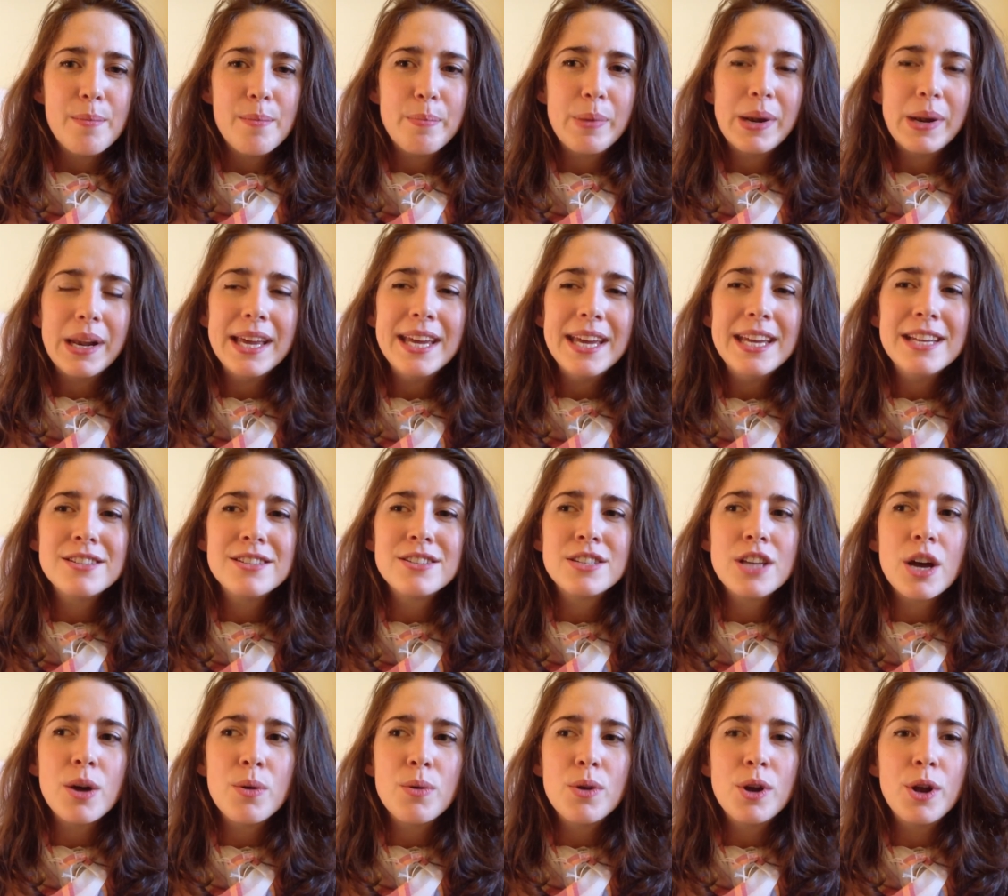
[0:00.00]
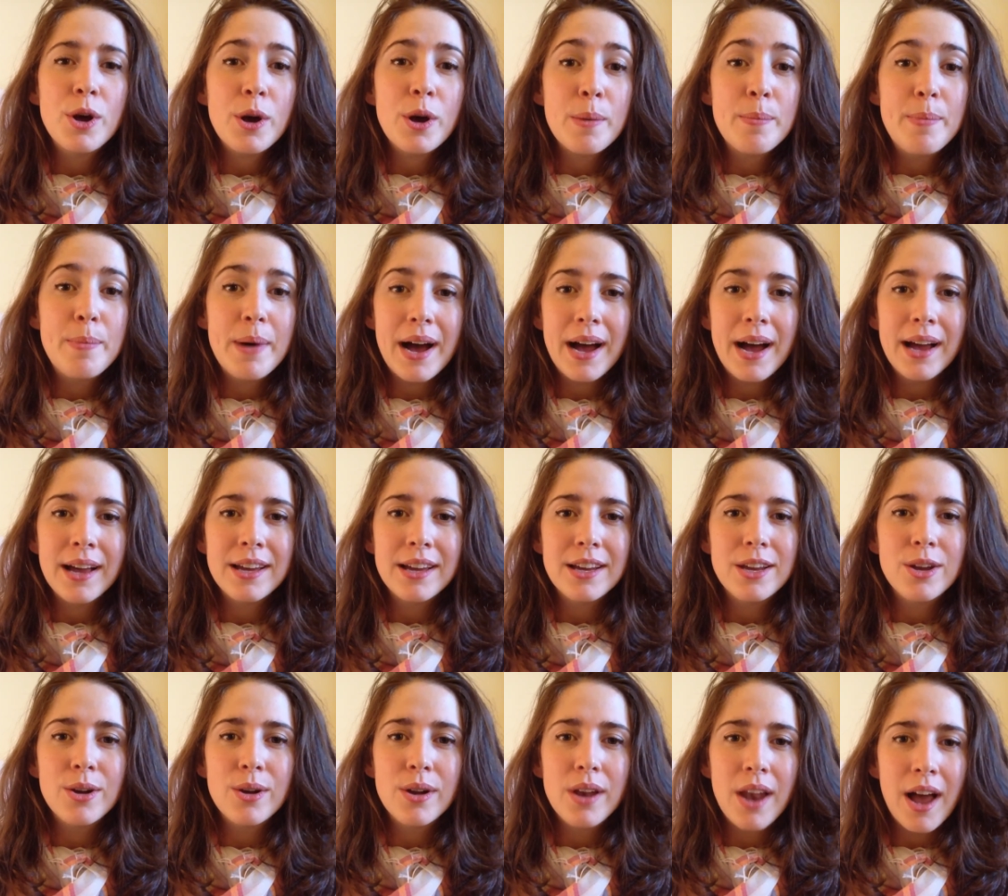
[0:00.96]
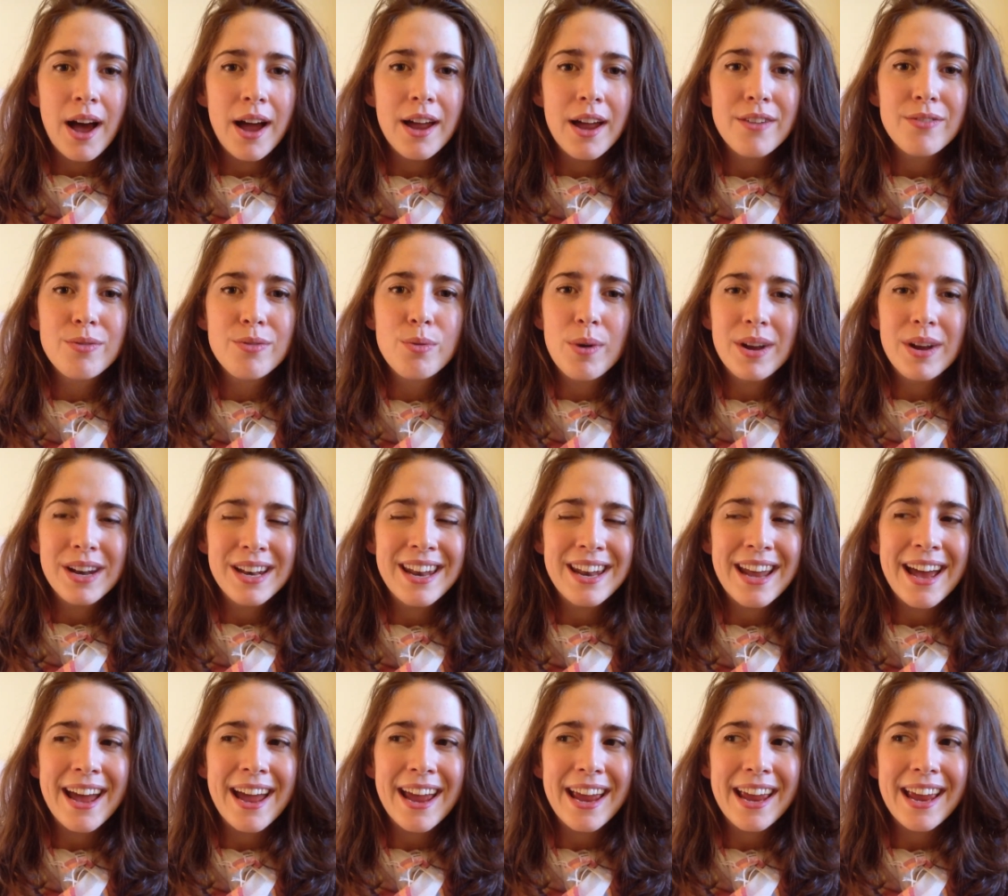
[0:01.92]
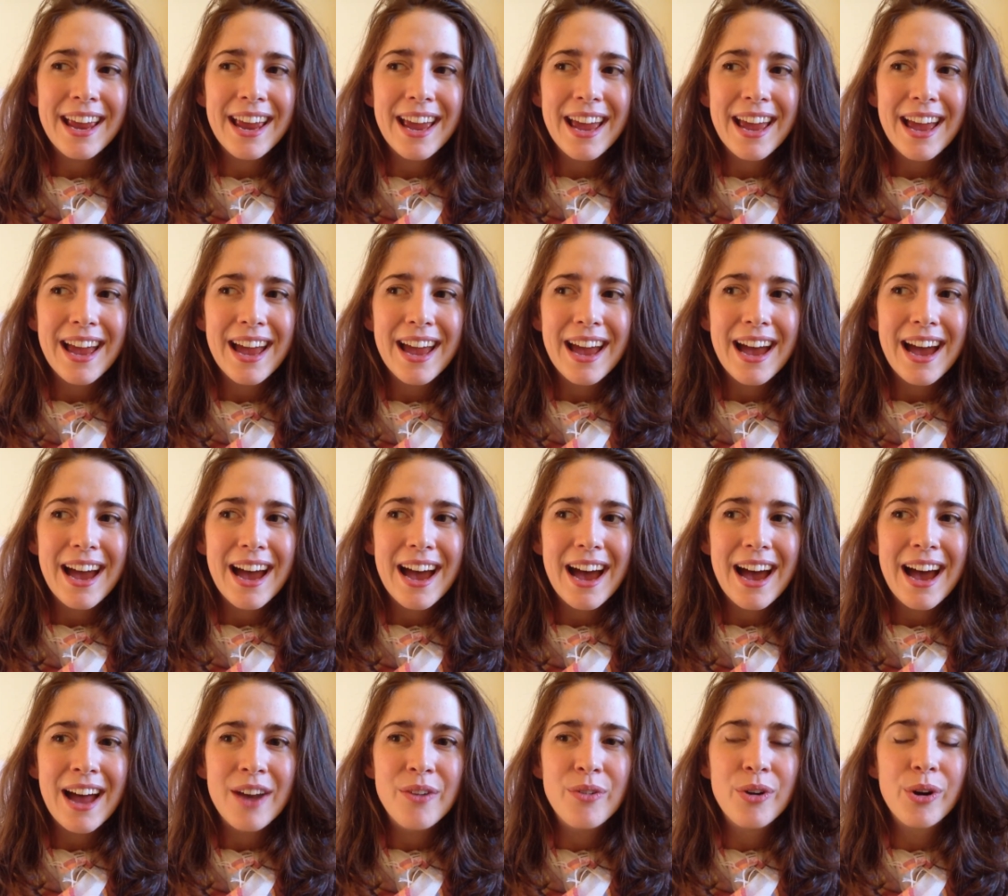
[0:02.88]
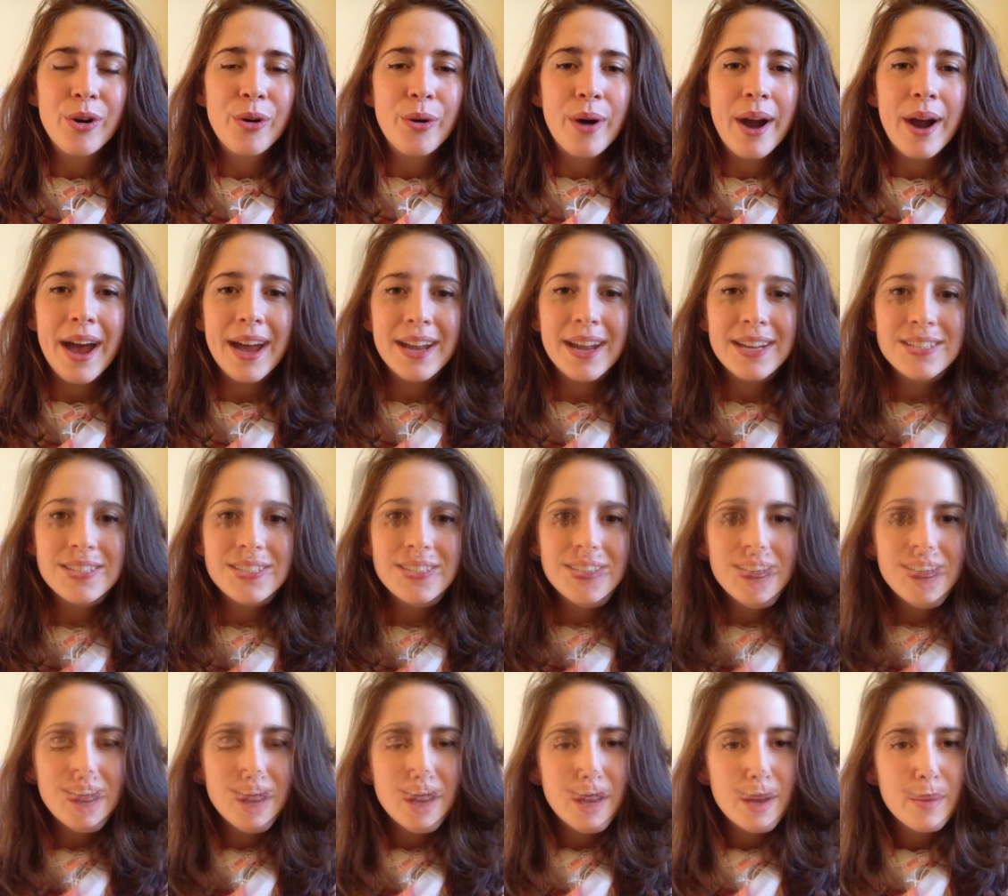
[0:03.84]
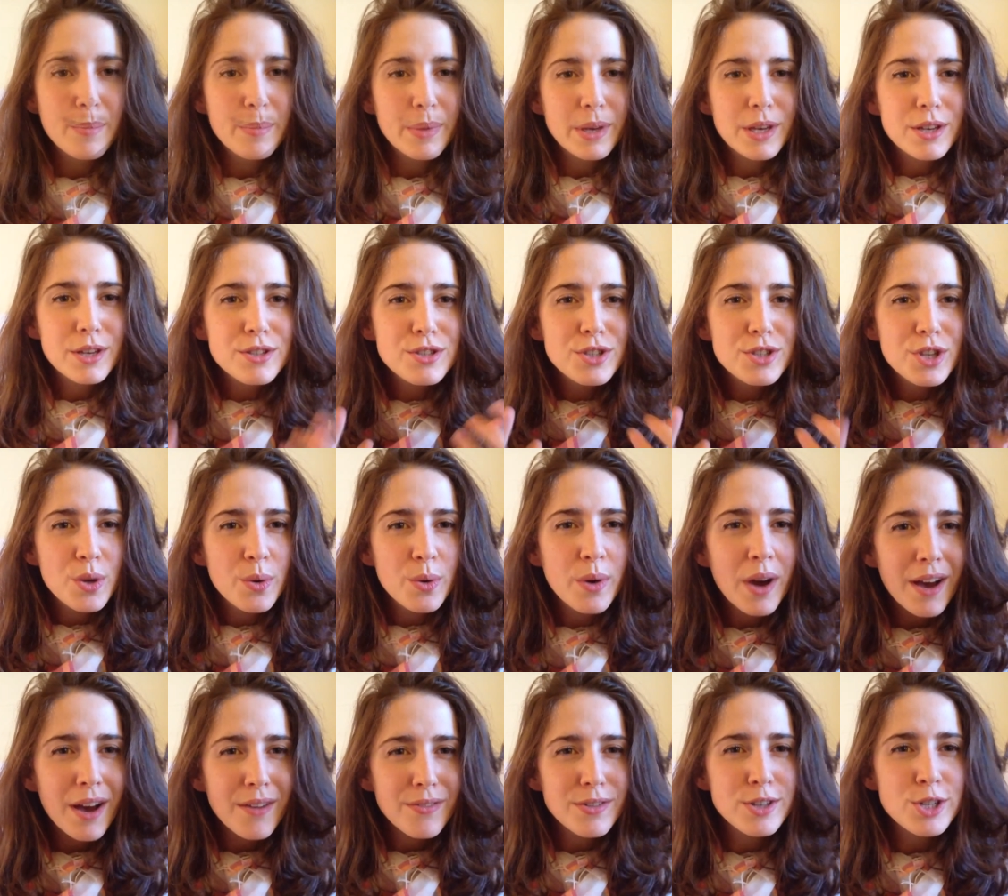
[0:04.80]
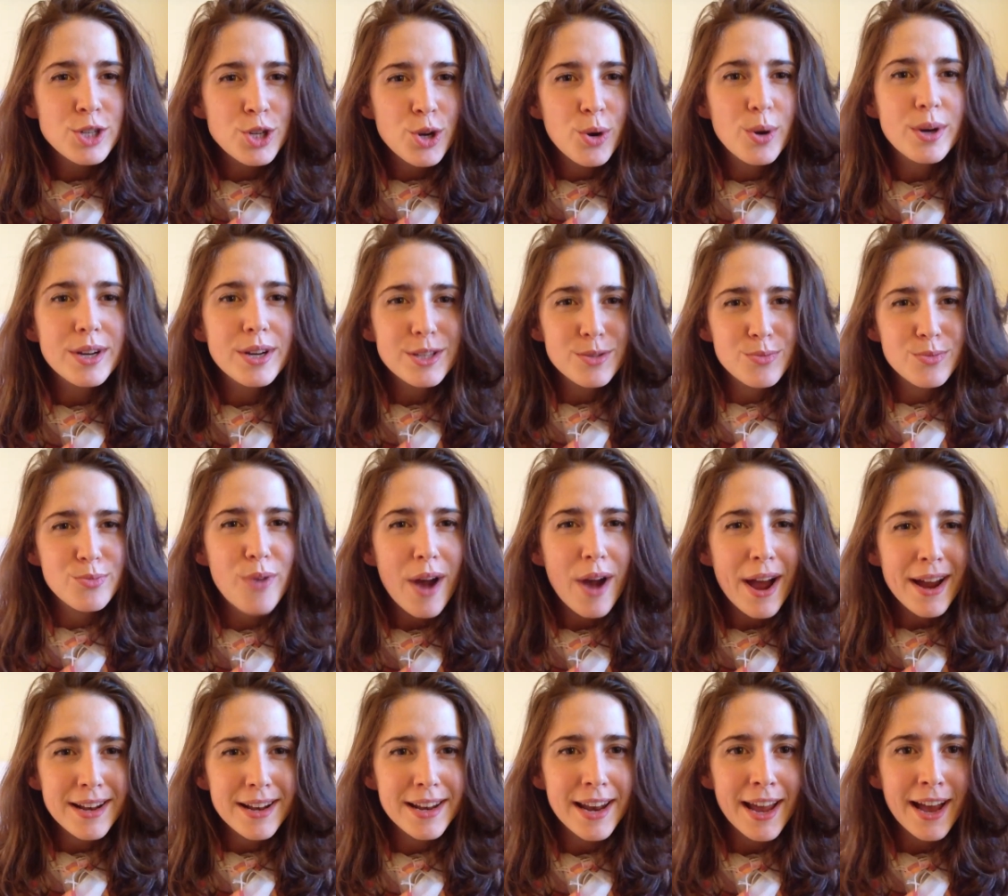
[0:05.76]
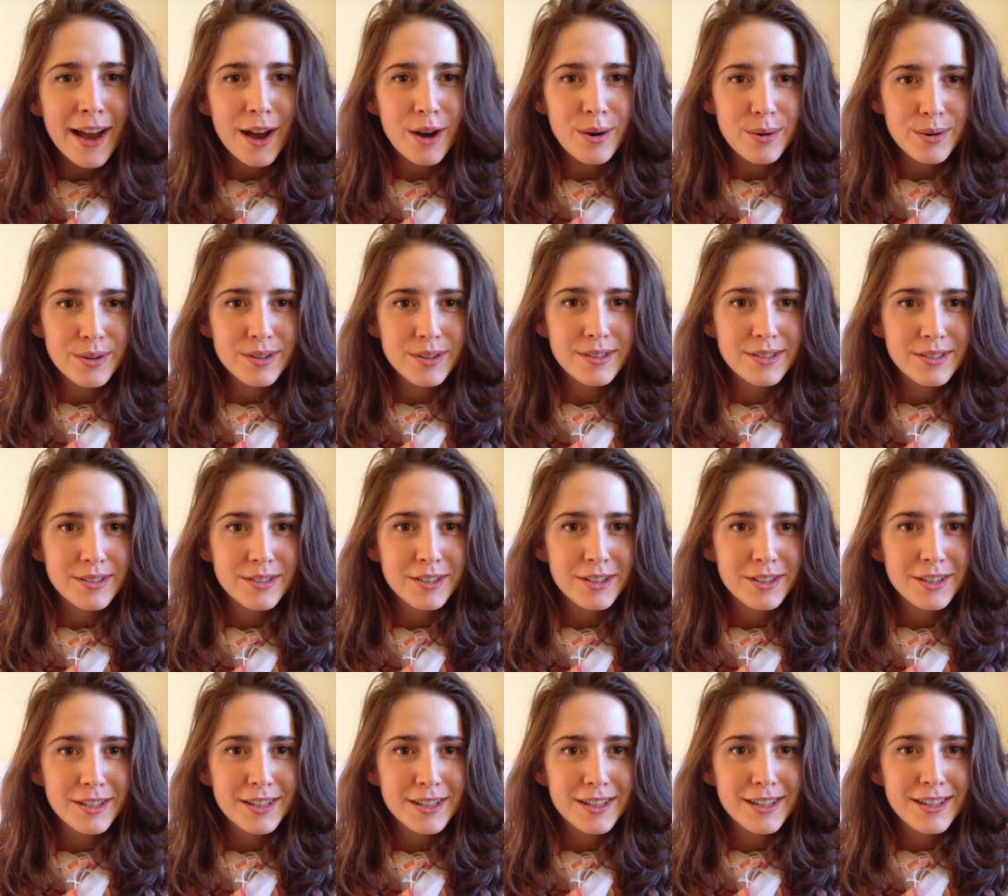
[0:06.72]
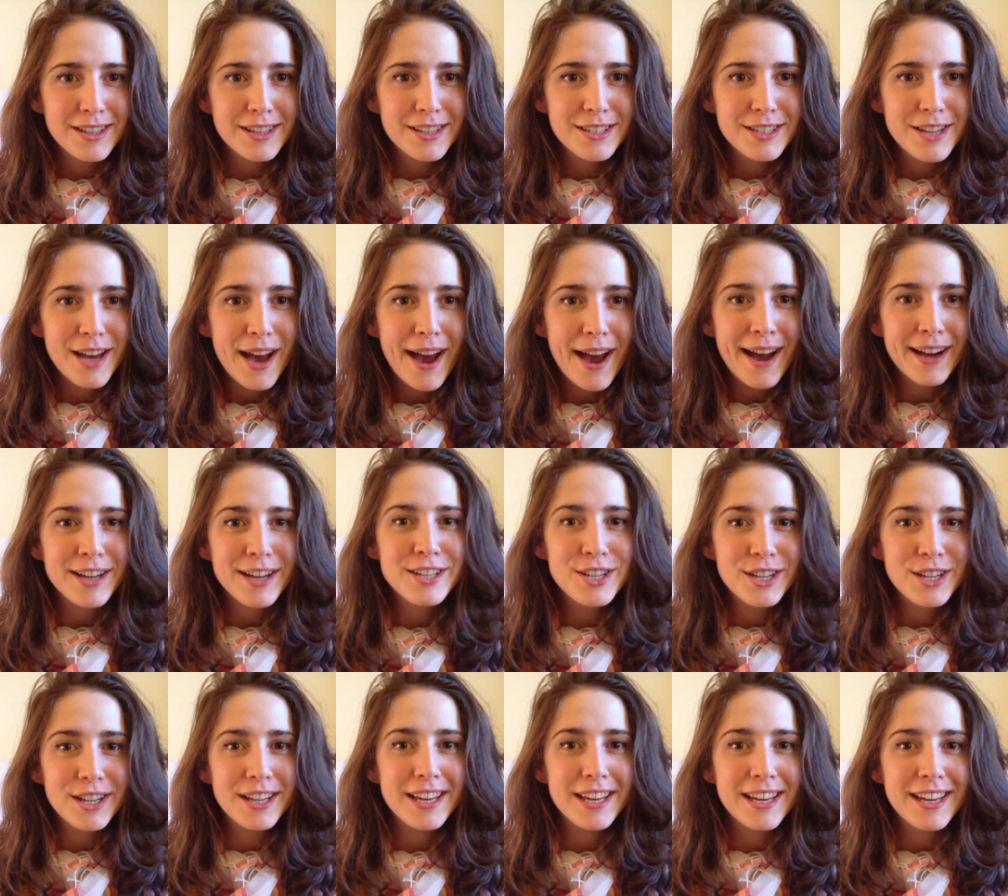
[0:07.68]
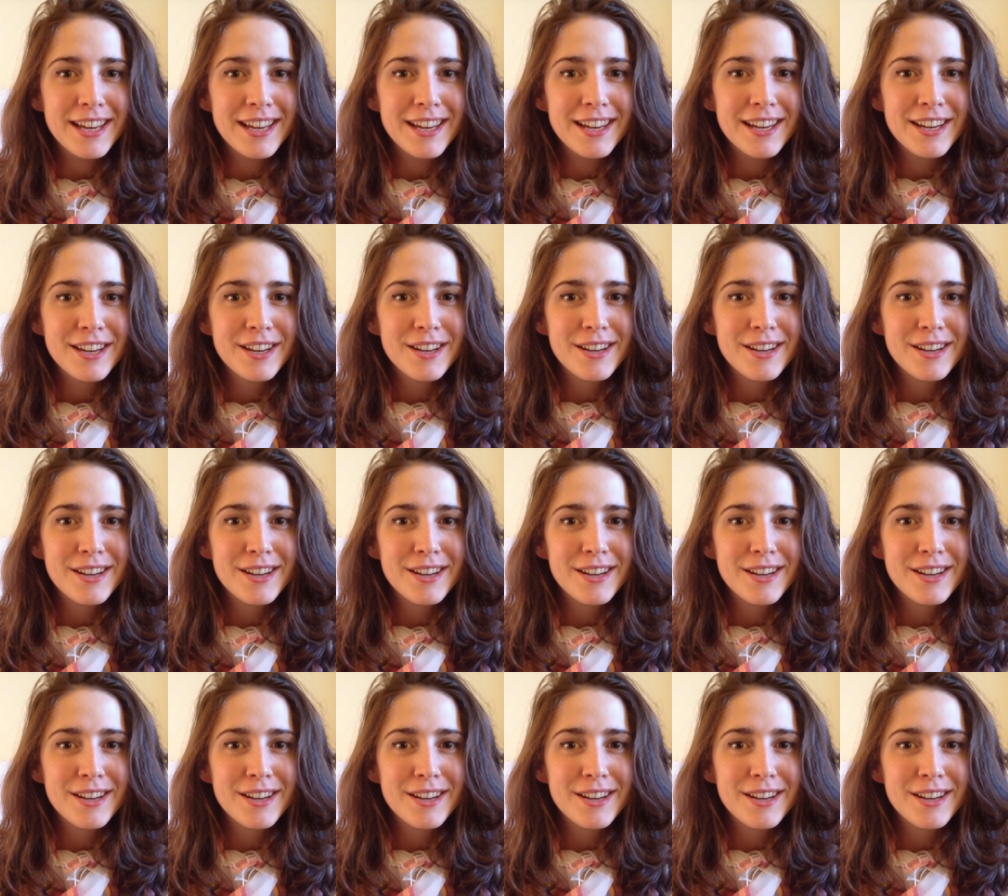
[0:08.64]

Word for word: please don't look back at your life one day and regret because you have a choice right now to actually